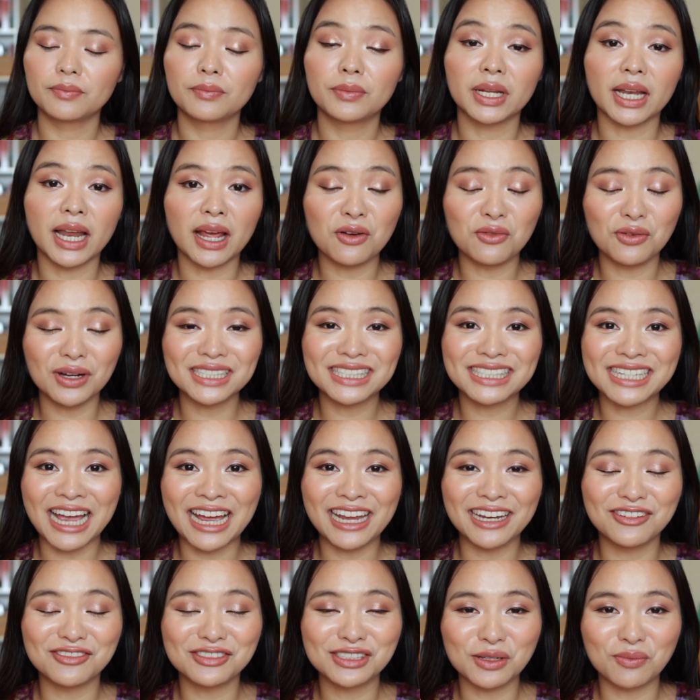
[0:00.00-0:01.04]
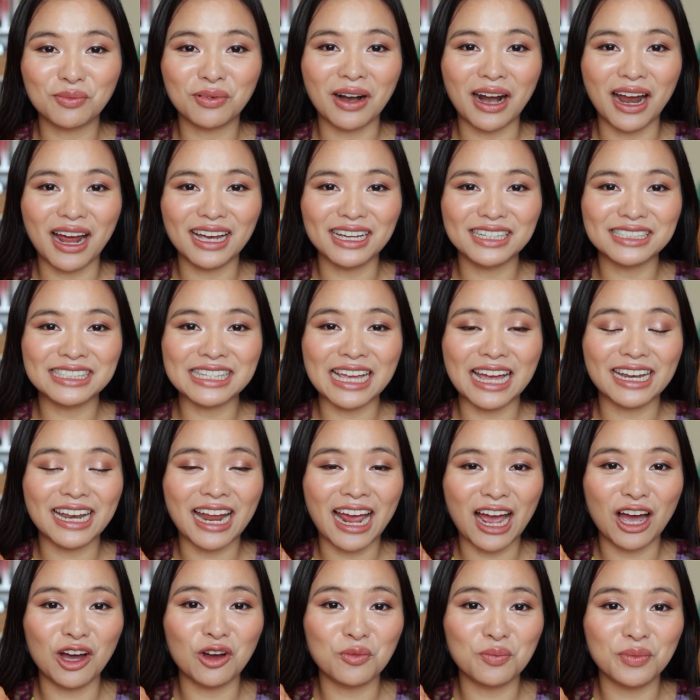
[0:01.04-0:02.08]
But I was kind of surprised at
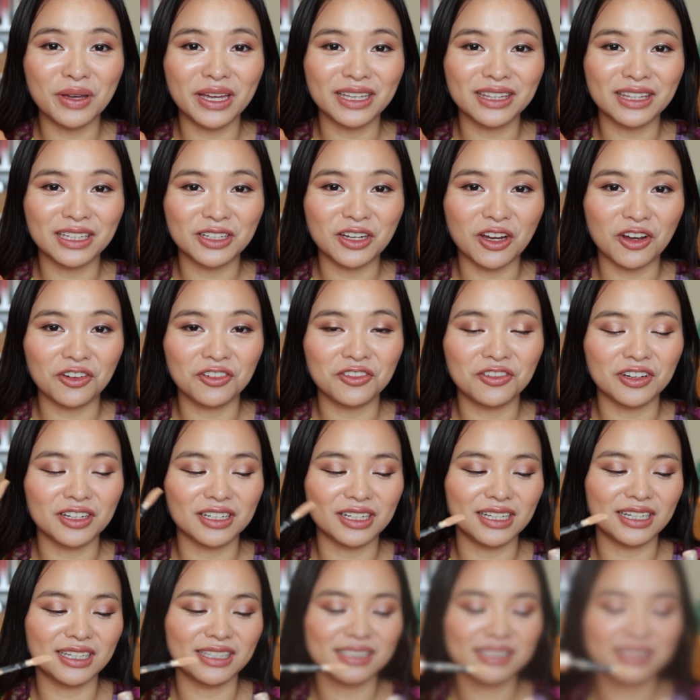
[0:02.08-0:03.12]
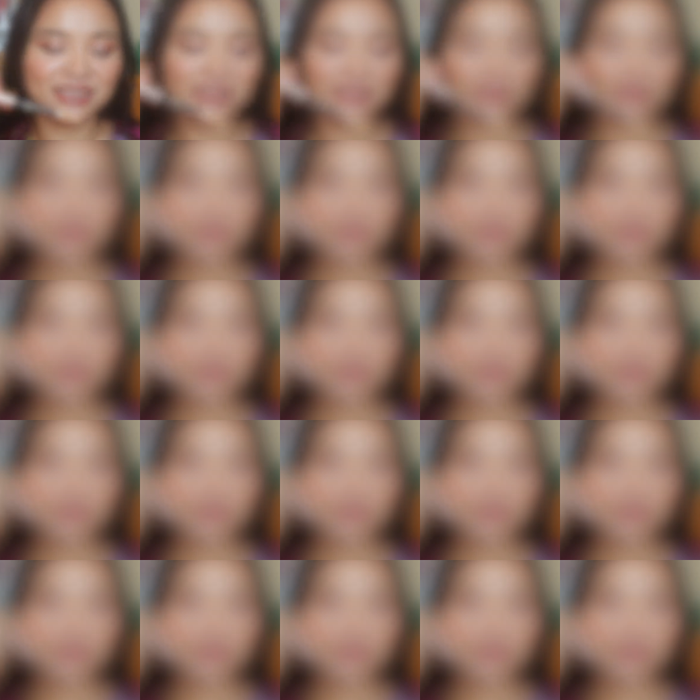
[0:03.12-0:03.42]
how big the doe foot is.